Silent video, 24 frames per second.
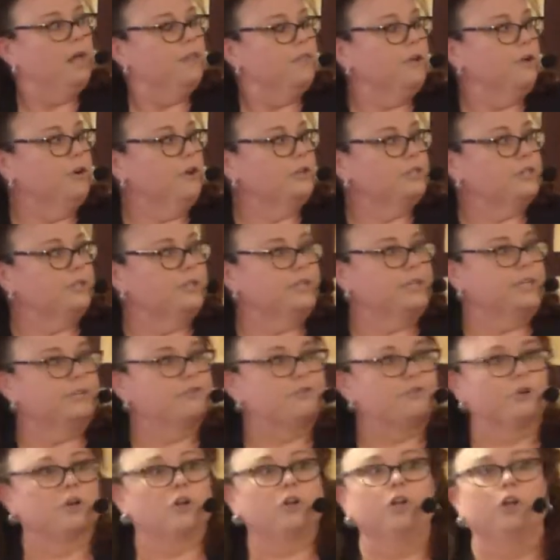There's a
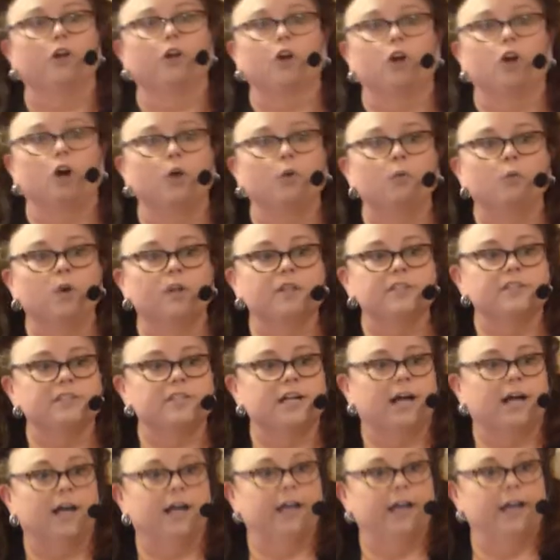district clerk on one
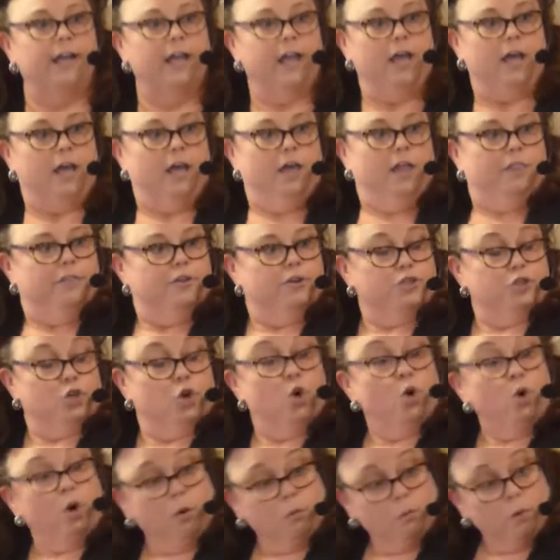side. There's a
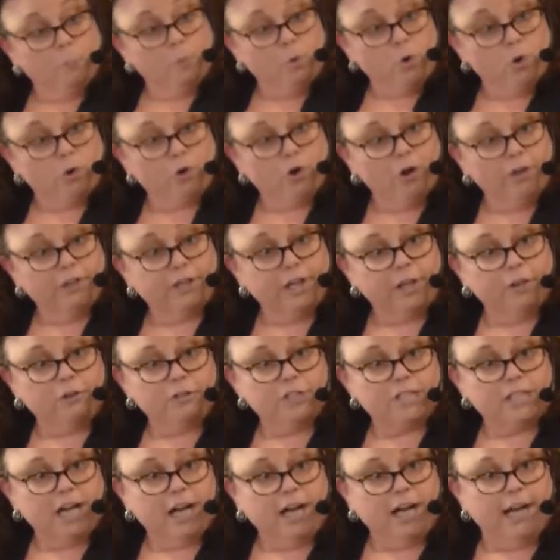court reporter on the other
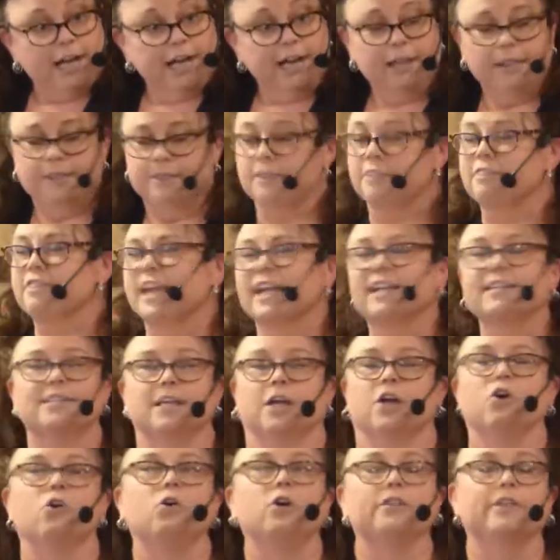side. The things
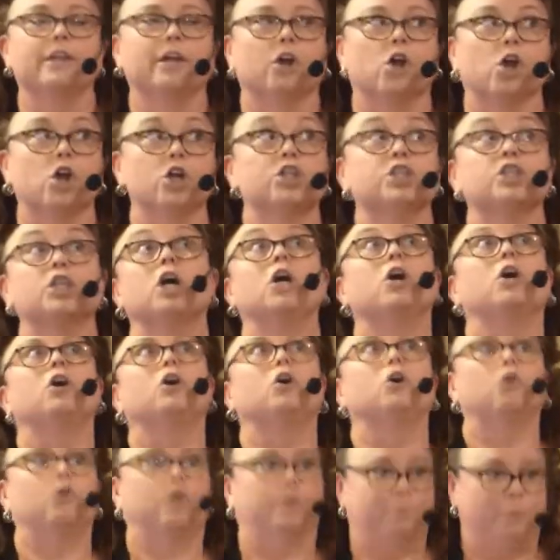that go on there are
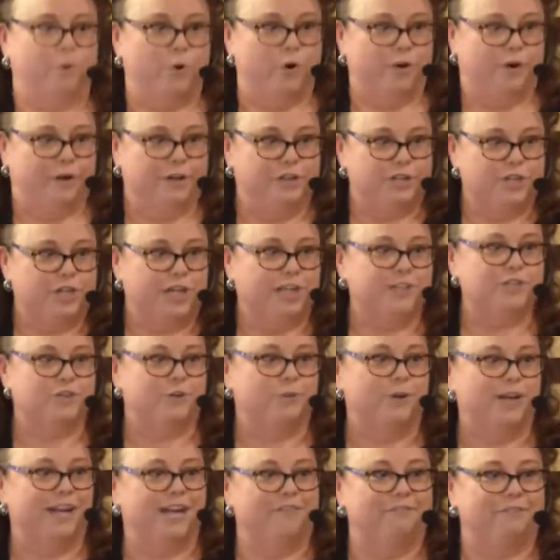so important. She has to
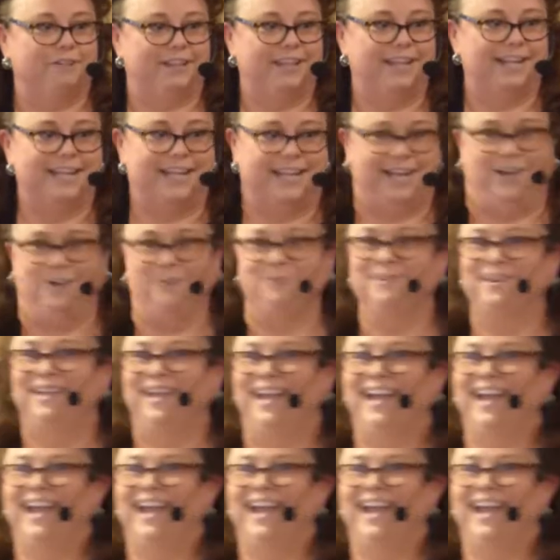write everything down.